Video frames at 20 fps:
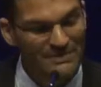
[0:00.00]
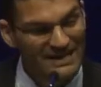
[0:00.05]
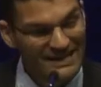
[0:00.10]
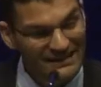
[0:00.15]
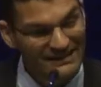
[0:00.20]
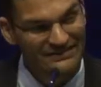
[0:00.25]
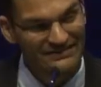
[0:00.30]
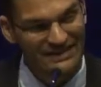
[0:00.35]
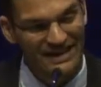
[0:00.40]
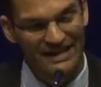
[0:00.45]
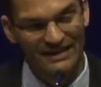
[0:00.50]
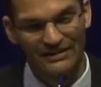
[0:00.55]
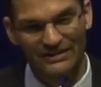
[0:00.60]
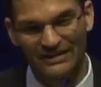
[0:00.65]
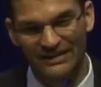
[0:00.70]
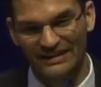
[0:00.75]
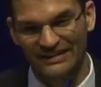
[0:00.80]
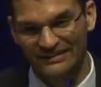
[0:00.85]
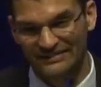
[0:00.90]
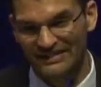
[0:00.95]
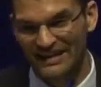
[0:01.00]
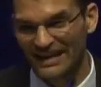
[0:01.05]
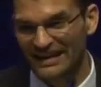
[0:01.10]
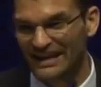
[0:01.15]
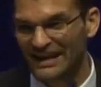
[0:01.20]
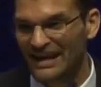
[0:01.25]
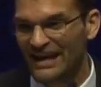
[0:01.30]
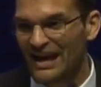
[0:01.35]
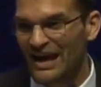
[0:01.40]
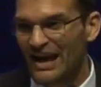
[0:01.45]
means then is that
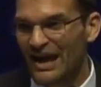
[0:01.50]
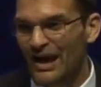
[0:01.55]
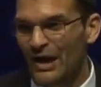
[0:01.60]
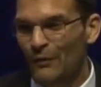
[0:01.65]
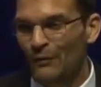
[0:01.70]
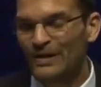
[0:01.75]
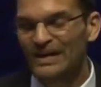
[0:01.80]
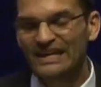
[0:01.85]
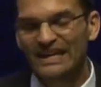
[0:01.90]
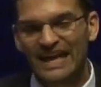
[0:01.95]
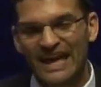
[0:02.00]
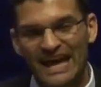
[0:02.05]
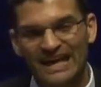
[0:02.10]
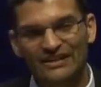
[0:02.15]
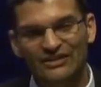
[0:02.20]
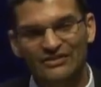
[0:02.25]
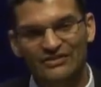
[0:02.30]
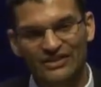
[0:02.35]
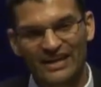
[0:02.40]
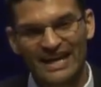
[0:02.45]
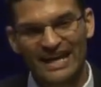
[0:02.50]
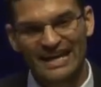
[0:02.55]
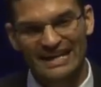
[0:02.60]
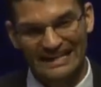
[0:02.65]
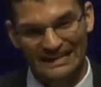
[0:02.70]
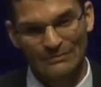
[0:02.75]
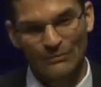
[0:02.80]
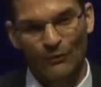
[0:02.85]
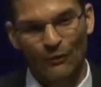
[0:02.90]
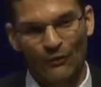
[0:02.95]
we can't say
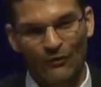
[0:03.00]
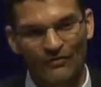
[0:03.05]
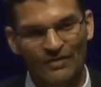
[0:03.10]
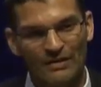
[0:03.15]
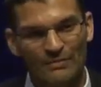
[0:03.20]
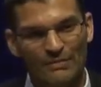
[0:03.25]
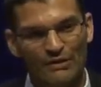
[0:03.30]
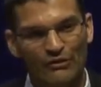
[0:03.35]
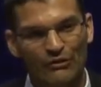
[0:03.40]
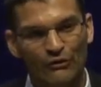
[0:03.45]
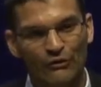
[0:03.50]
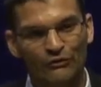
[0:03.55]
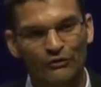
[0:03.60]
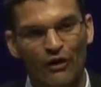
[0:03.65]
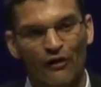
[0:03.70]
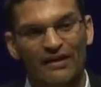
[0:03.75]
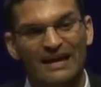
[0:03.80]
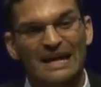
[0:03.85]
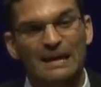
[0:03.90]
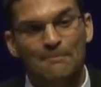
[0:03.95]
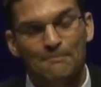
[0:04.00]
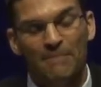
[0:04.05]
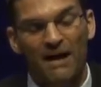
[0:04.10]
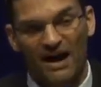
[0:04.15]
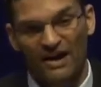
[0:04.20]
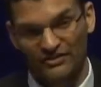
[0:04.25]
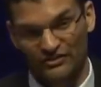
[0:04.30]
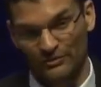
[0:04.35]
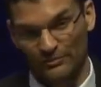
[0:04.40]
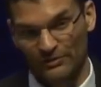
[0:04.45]
anymore that miracles are
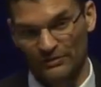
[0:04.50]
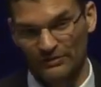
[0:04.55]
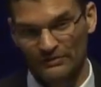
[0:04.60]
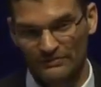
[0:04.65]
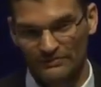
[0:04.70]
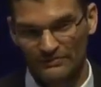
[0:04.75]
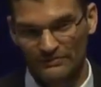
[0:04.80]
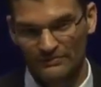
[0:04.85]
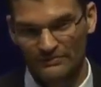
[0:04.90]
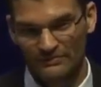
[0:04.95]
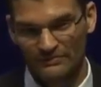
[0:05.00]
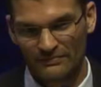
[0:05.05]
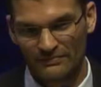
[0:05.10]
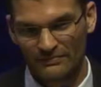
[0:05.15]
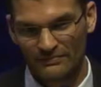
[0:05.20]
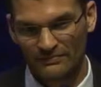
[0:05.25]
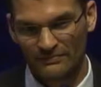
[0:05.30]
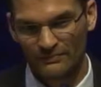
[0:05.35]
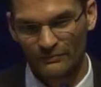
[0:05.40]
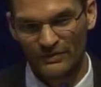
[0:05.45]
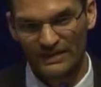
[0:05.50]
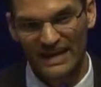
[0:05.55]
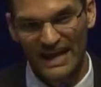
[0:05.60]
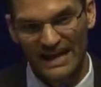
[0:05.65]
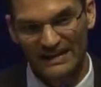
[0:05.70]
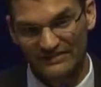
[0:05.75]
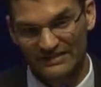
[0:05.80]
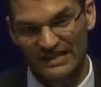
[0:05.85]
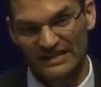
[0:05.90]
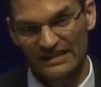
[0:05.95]
impossible. We
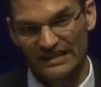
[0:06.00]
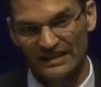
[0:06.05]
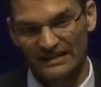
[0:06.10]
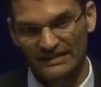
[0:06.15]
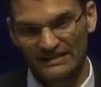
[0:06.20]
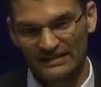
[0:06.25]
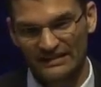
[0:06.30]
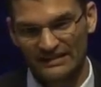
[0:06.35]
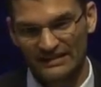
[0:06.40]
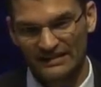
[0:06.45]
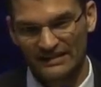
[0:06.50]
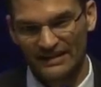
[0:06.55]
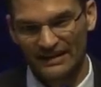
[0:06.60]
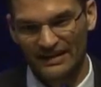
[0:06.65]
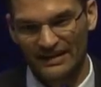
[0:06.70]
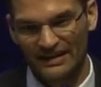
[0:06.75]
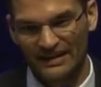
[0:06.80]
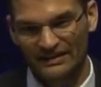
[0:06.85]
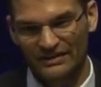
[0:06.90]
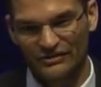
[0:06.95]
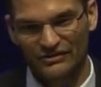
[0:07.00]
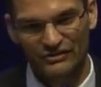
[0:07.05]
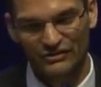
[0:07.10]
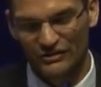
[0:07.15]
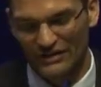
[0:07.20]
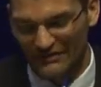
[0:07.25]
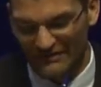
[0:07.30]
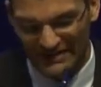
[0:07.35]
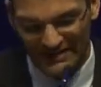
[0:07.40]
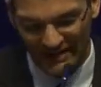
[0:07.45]
can't say that. It just
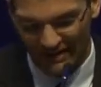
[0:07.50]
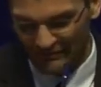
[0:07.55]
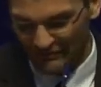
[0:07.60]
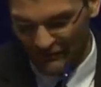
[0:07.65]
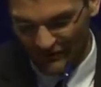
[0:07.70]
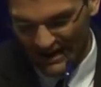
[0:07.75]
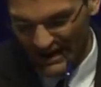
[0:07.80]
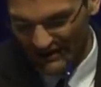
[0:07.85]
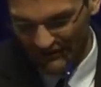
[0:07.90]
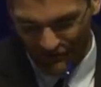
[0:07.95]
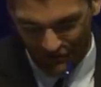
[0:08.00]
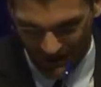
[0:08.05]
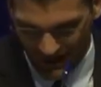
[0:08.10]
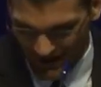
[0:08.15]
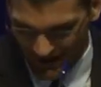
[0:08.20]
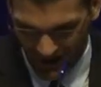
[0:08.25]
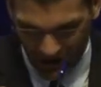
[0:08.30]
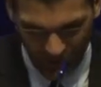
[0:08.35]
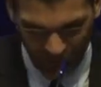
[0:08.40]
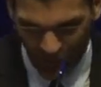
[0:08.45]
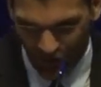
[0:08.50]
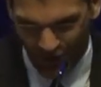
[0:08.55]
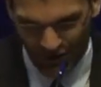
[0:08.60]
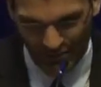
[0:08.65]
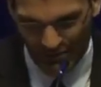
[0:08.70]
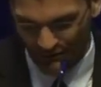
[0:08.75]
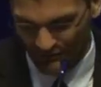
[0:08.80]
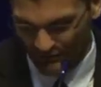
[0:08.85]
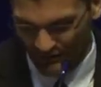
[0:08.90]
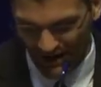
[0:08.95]
even um, forget forget other
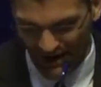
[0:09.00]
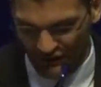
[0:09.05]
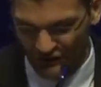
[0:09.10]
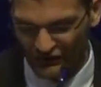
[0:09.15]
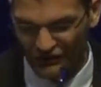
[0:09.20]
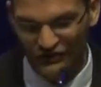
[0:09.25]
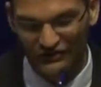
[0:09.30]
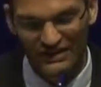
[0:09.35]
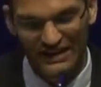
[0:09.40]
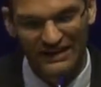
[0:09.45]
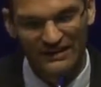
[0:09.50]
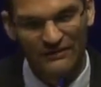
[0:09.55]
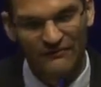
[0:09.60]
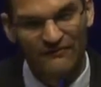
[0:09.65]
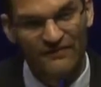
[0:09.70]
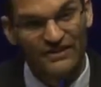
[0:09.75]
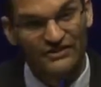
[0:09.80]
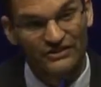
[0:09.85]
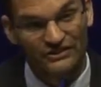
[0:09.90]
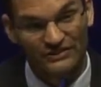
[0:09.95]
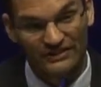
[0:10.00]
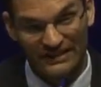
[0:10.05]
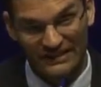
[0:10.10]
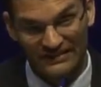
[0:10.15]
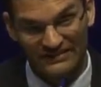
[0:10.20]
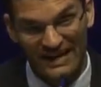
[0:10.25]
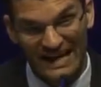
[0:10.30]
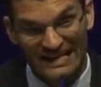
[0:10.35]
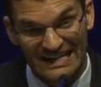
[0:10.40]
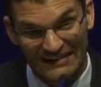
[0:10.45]
arguments of philosophy. Just saying physically,
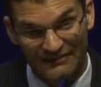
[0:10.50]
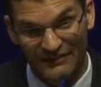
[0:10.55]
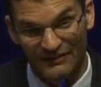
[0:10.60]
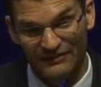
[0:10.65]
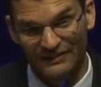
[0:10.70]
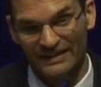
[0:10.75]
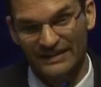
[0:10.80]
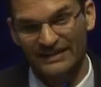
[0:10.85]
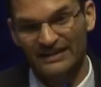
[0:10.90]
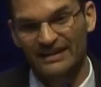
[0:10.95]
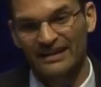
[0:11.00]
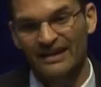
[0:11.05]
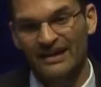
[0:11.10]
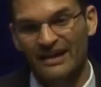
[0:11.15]
scientifically,